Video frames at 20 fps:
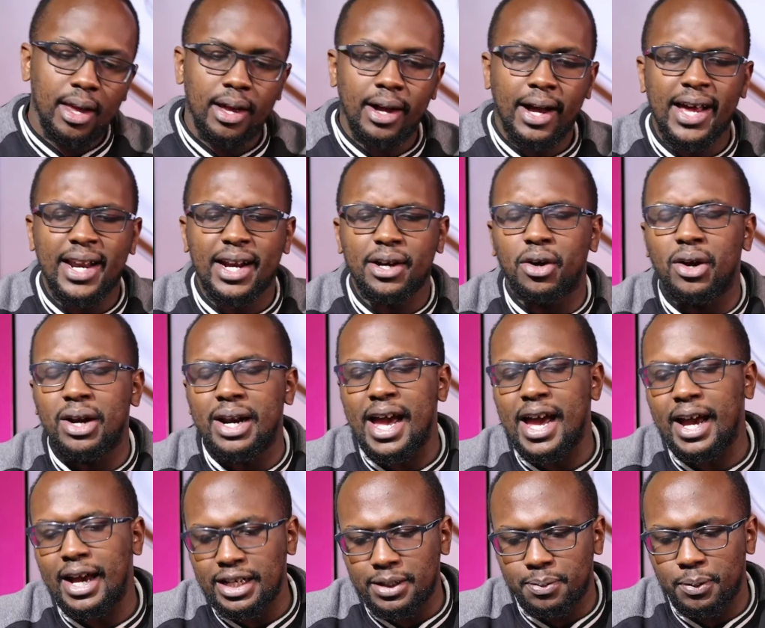kind of don't
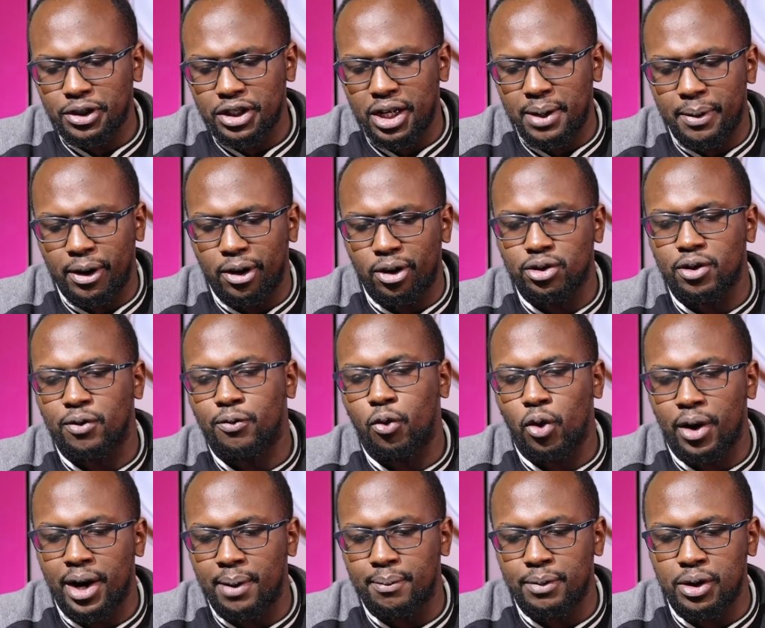like, especially because of
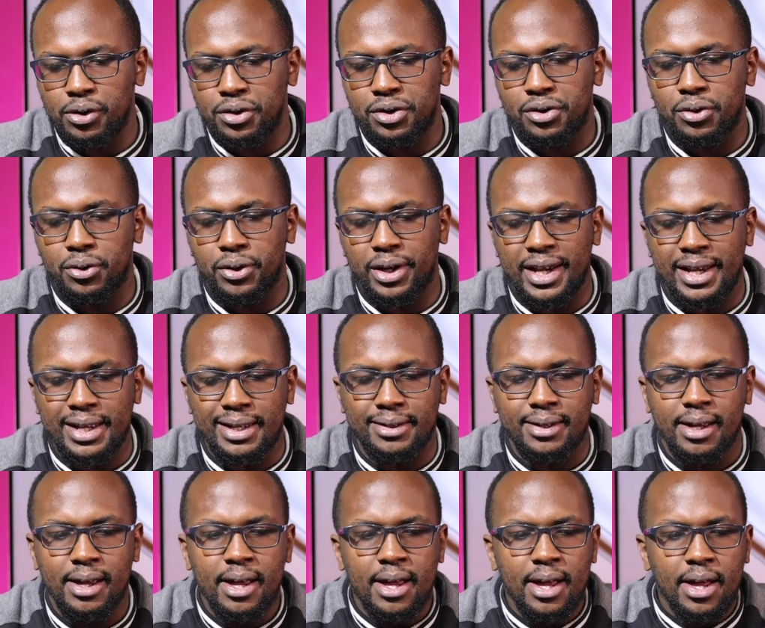what I'm used to,
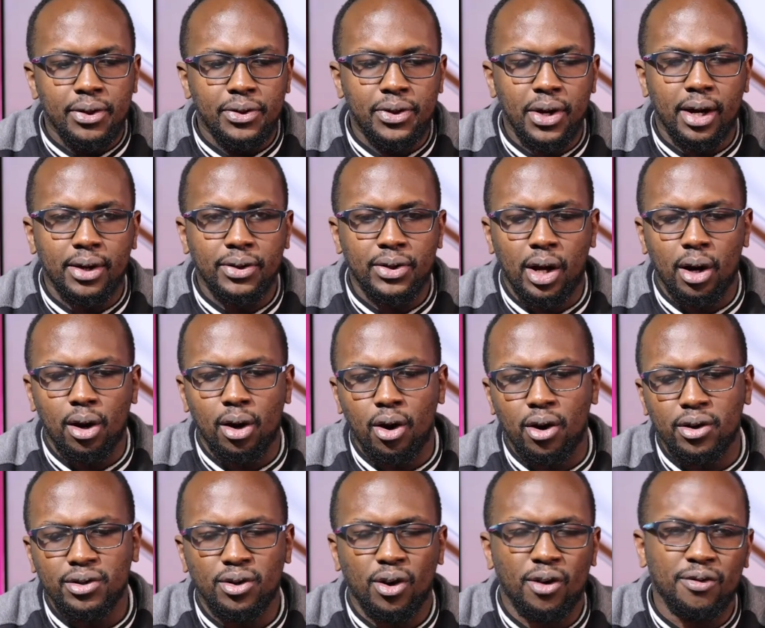is the
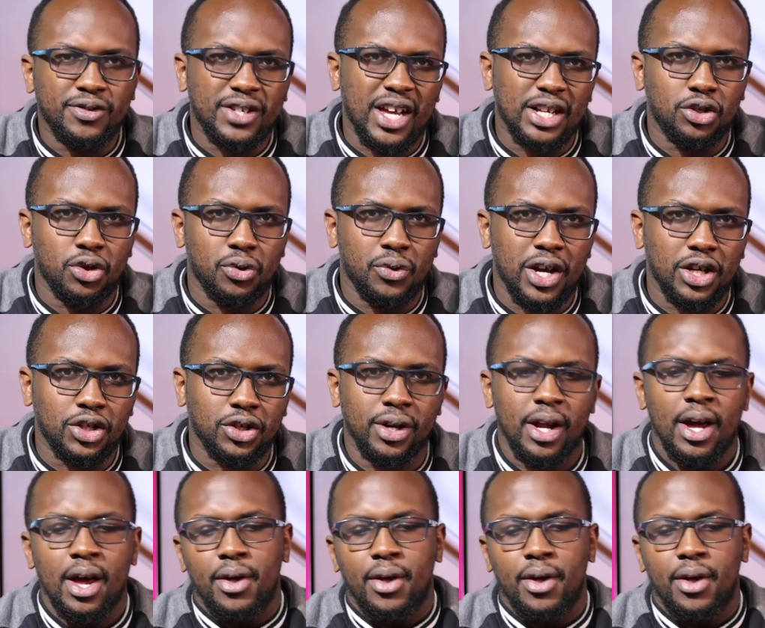loss of saturation.